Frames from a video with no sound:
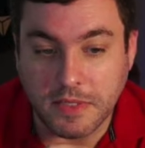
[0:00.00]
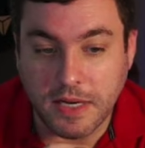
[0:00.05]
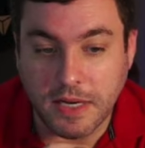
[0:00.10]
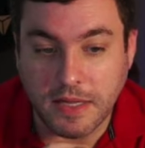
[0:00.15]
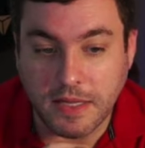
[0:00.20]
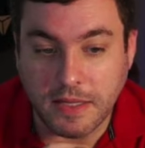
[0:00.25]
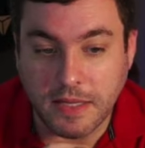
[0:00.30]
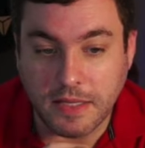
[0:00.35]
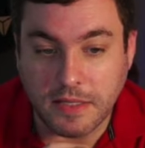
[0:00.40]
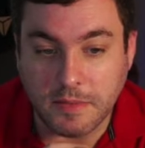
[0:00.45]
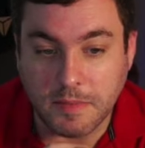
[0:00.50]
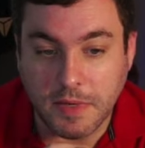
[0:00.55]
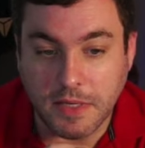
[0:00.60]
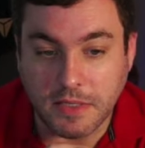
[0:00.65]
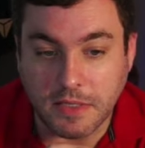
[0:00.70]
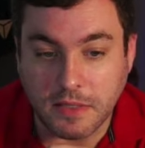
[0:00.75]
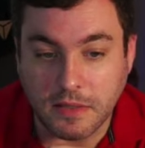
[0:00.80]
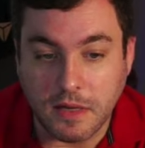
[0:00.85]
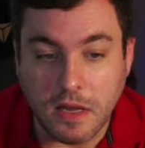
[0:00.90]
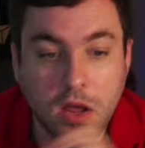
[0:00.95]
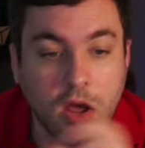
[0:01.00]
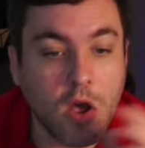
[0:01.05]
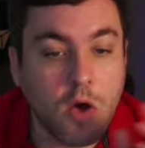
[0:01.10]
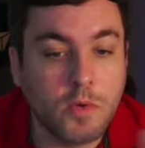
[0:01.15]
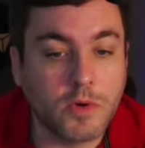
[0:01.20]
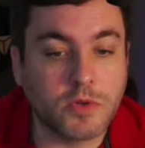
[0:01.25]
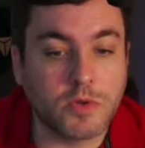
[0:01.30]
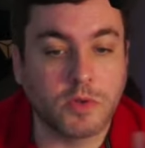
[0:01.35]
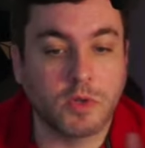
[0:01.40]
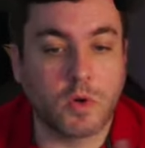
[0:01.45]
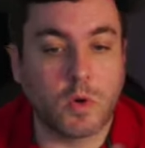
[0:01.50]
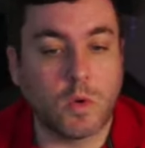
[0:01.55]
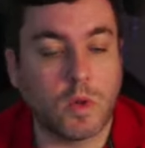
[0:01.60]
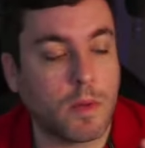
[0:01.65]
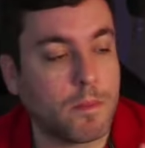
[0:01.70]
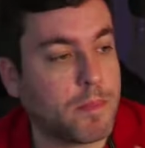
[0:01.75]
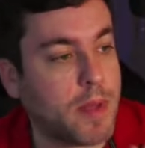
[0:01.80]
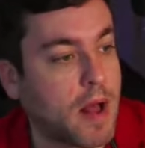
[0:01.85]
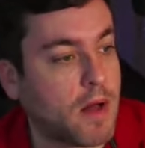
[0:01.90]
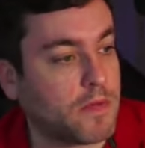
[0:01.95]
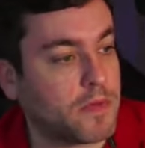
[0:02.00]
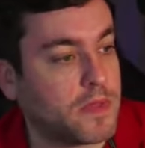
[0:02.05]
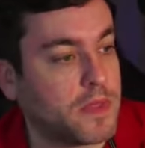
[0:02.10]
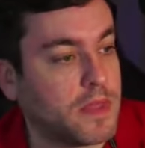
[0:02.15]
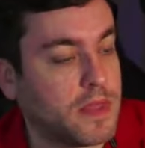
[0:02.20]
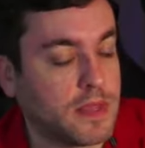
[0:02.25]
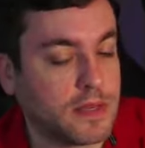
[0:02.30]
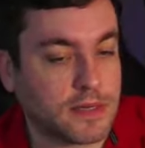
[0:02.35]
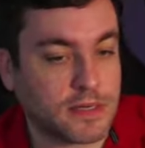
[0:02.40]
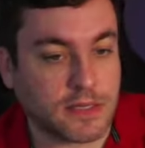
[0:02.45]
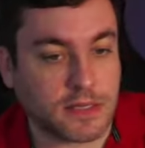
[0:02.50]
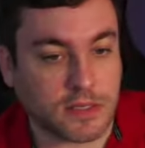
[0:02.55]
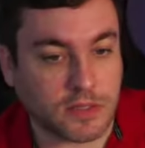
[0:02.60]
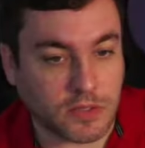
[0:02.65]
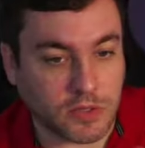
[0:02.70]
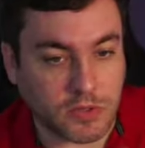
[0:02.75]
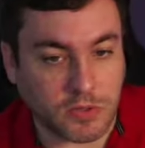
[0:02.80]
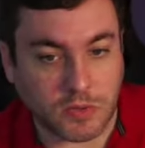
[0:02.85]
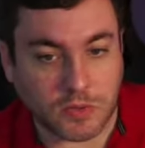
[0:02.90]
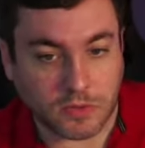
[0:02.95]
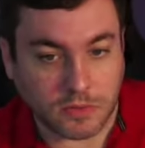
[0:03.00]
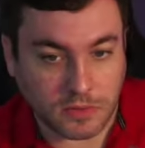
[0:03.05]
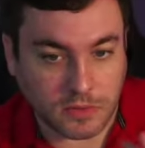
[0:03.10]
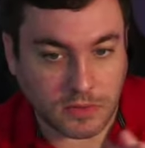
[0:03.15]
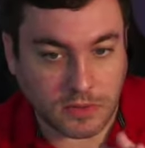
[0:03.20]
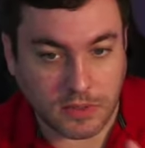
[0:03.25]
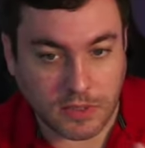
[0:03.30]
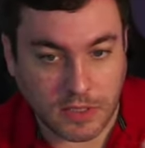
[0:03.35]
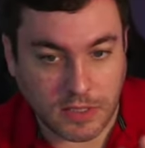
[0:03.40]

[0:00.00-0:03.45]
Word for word: and I think that's amazing. What's really cool about this little uh,